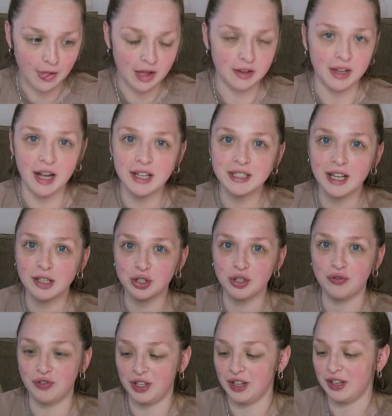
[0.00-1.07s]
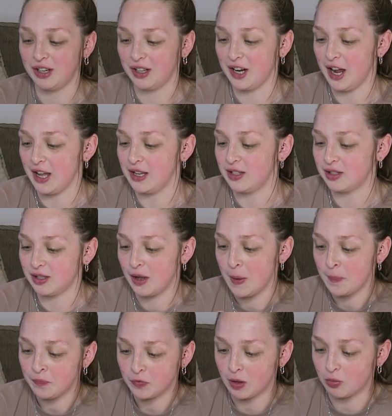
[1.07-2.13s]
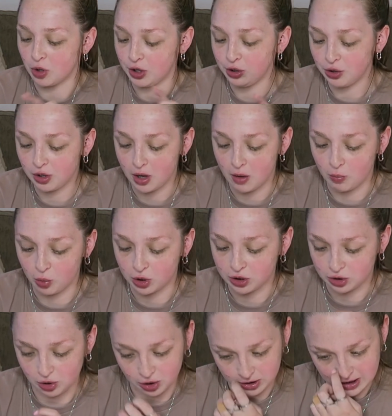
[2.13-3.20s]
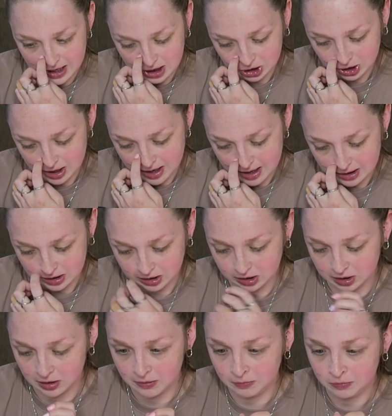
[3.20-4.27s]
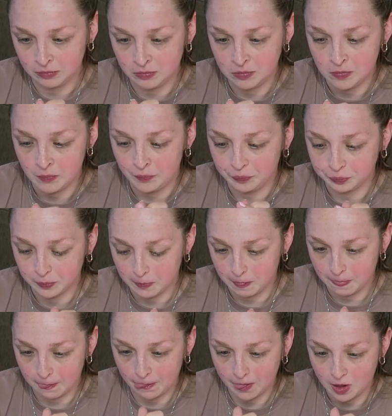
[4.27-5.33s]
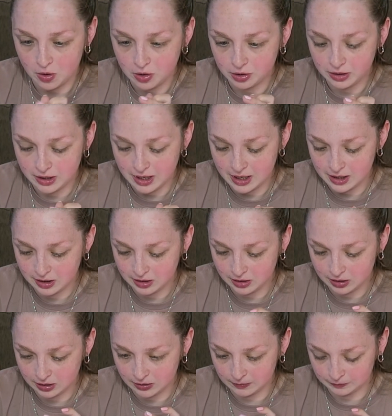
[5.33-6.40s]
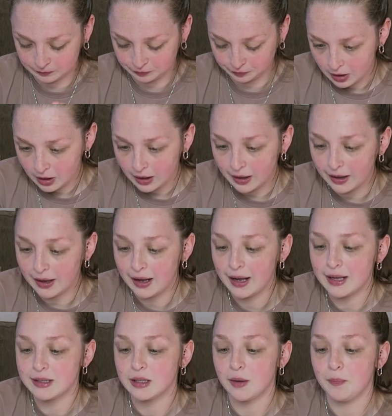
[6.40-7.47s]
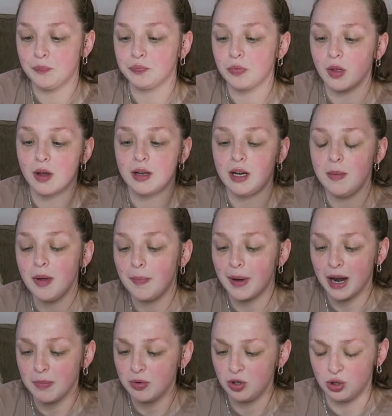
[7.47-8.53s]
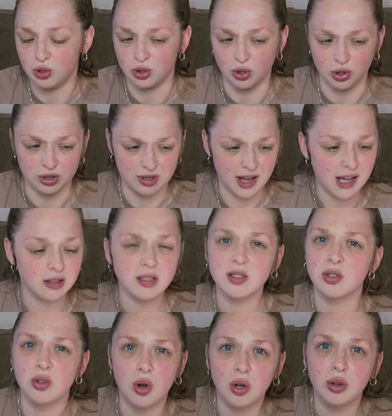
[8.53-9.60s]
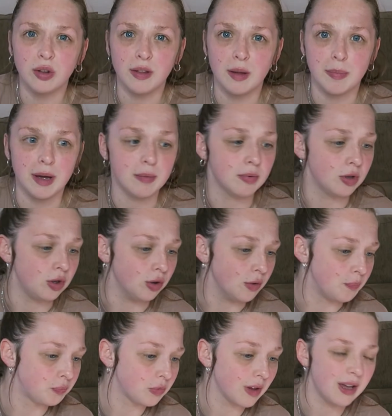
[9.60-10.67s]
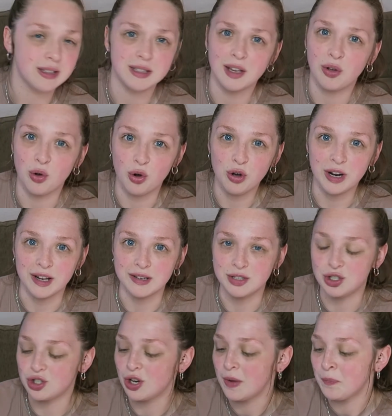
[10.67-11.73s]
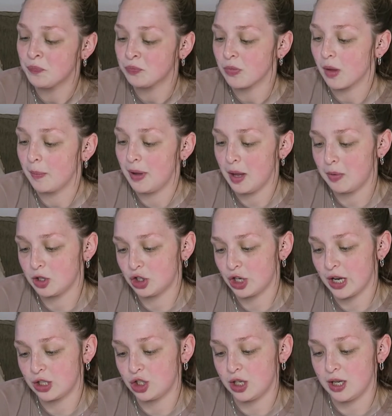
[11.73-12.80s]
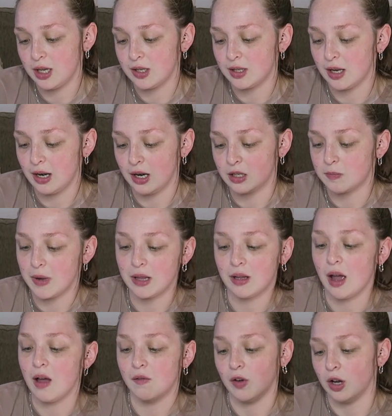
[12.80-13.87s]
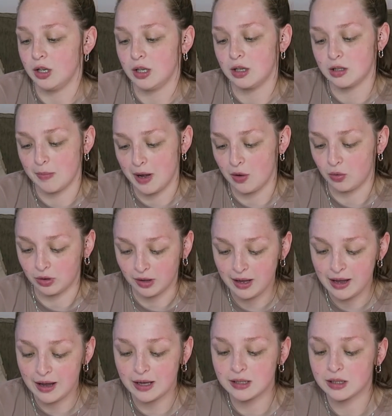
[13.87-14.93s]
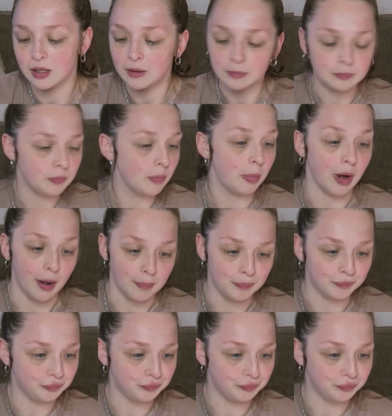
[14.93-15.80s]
That is actually really nice. I'm going to look up what sauce it actually is on this. It has creamy barbecue sauce. That does not look like barbecue. It's like orange. Pepper jack cheese, and then it's meant to have onion, tomato and lettuce, but